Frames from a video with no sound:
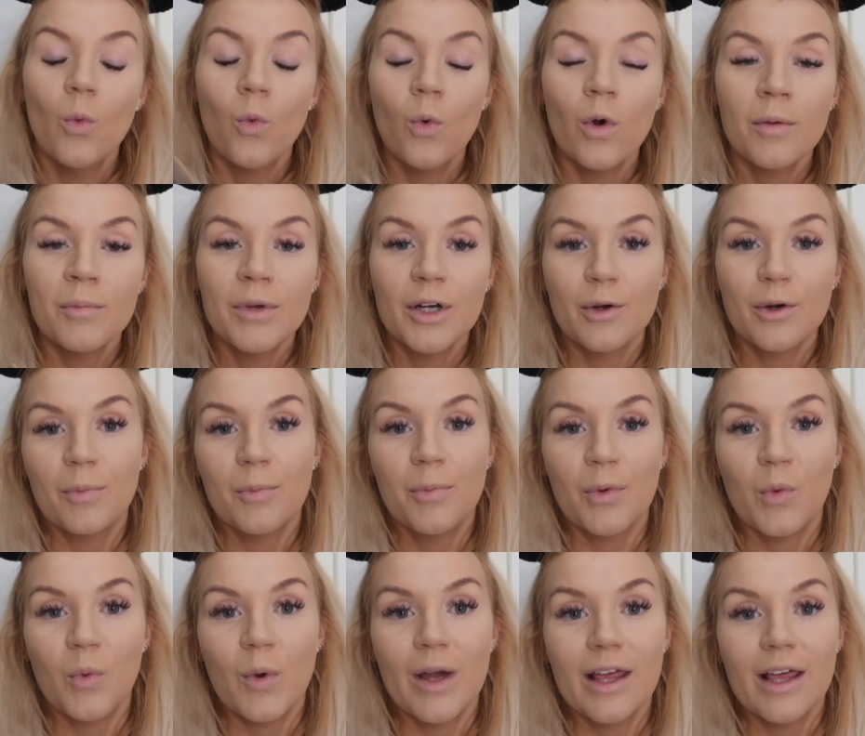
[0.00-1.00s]
warm it
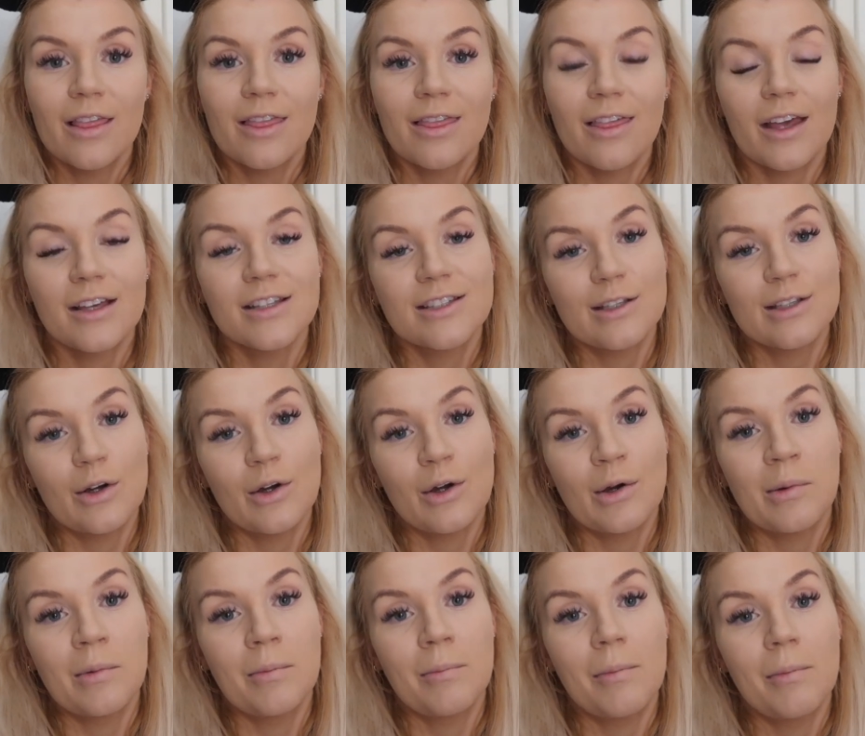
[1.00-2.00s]
up with
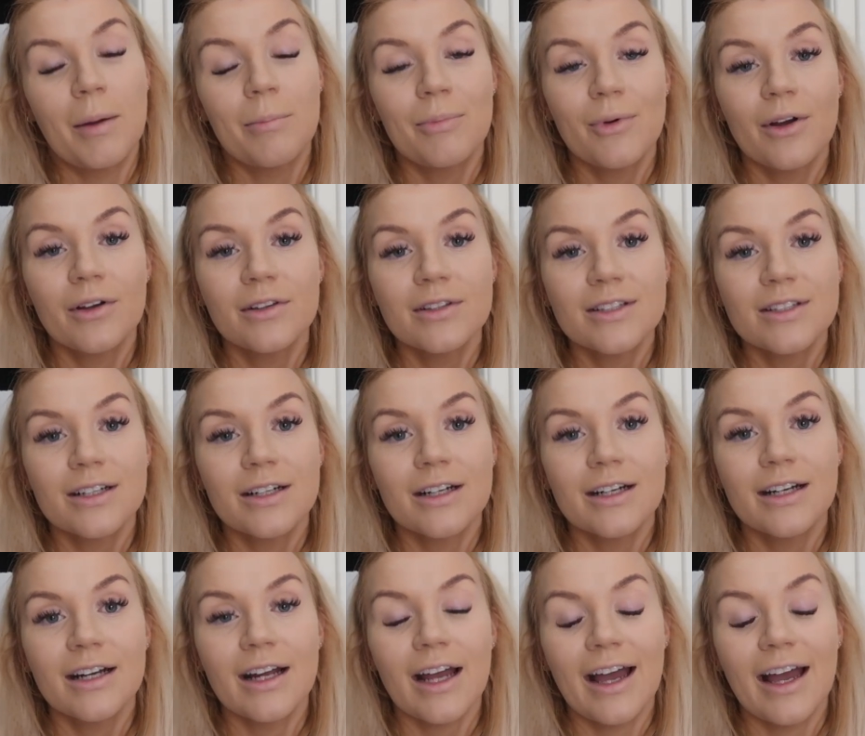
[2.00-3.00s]
some
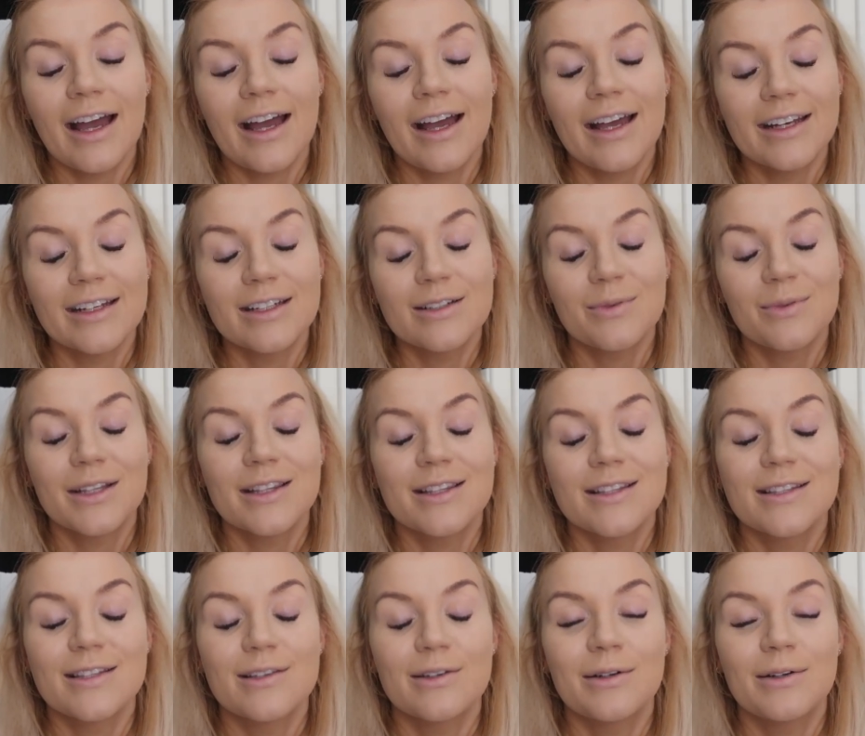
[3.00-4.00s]
bronzer and with
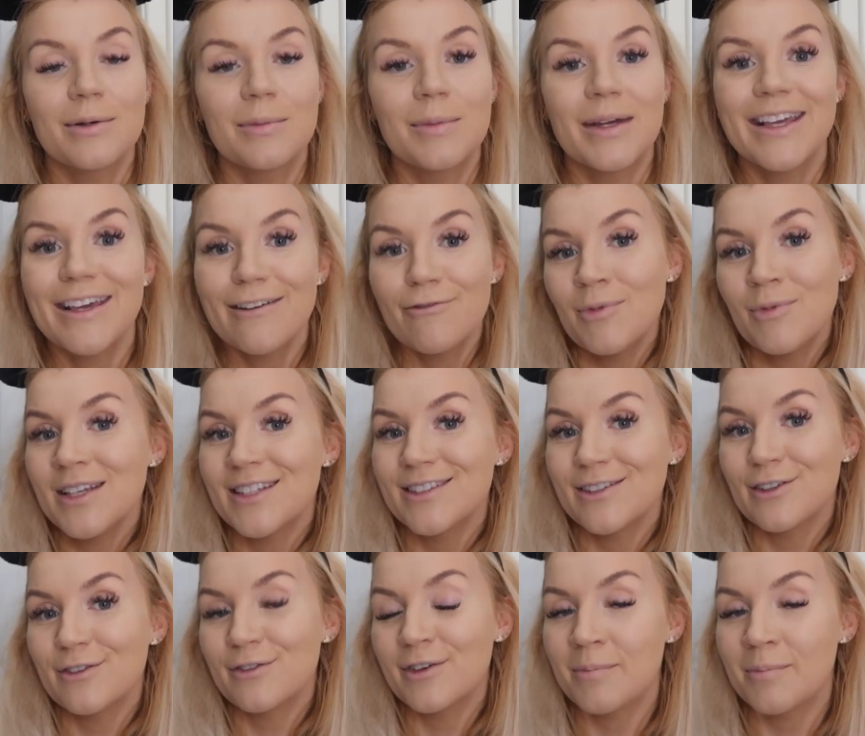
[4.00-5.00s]
some Give Me
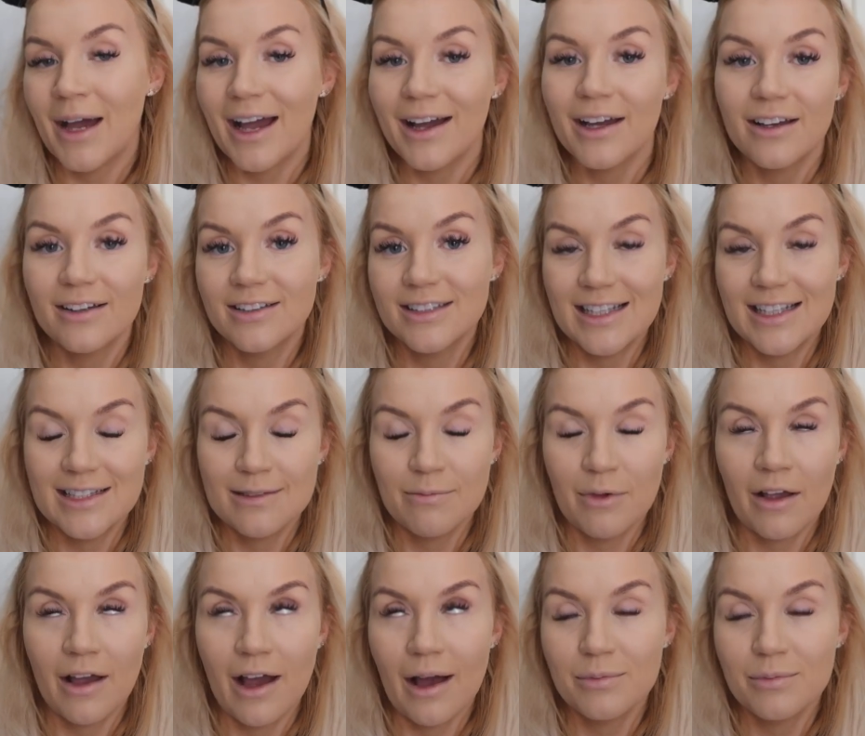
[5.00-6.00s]
Sun from MAC because it's
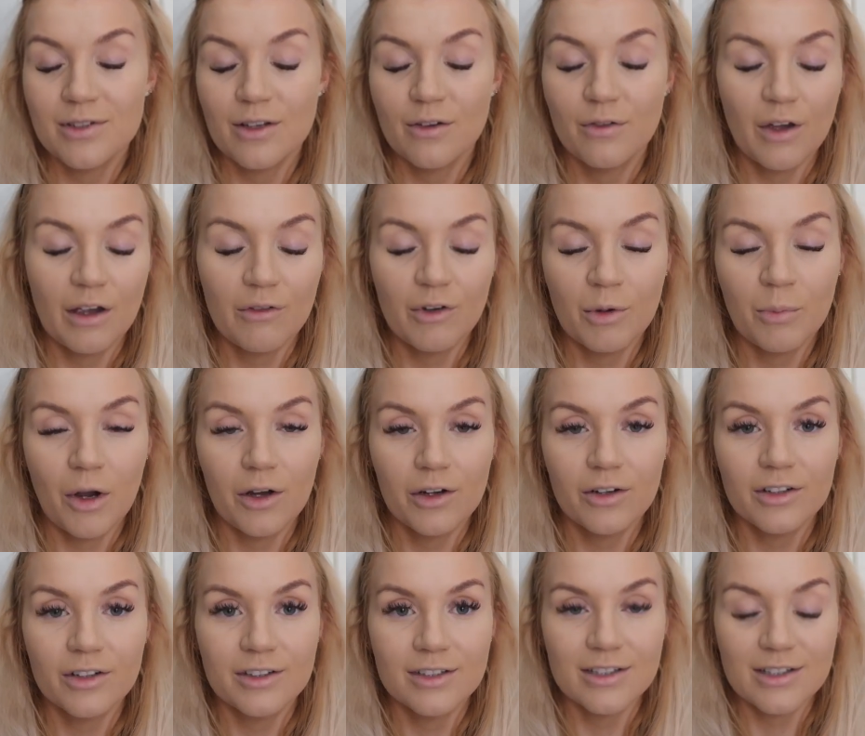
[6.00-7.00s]
my absolute favorite
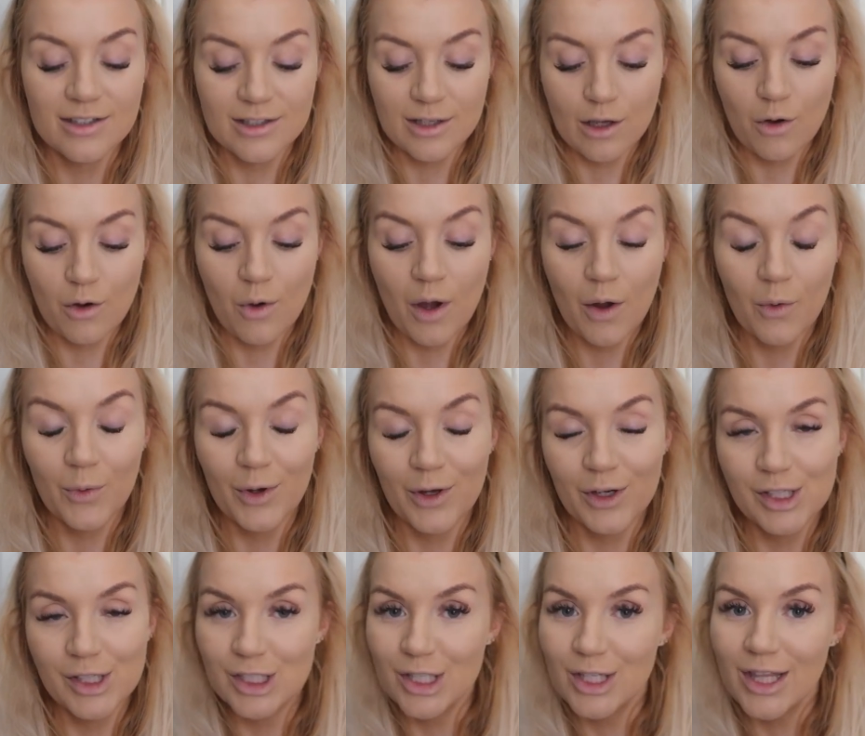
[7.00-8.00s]
product. So we're
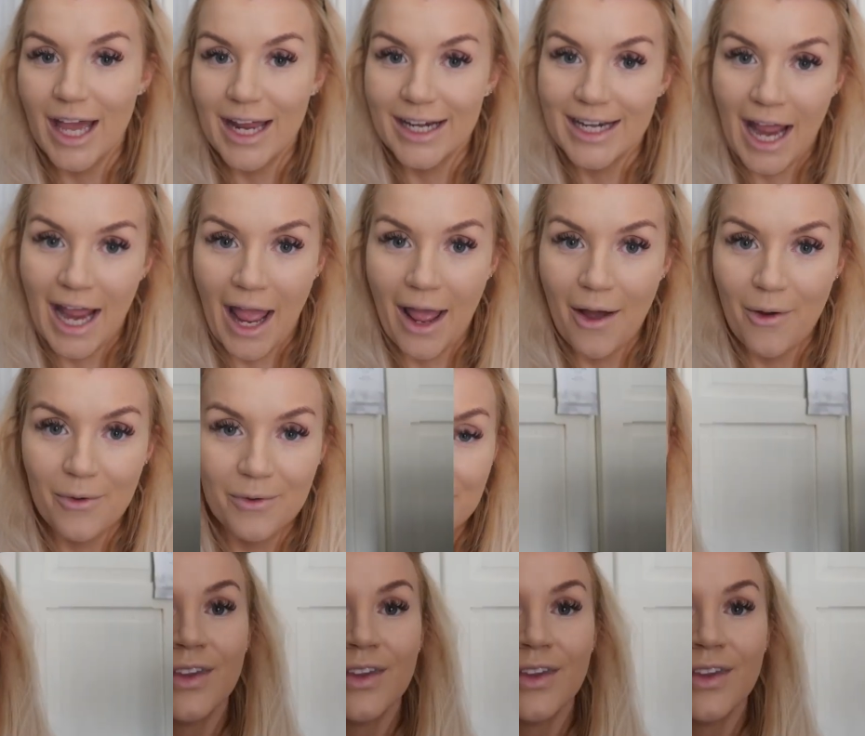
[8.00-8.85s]
gonna do that now.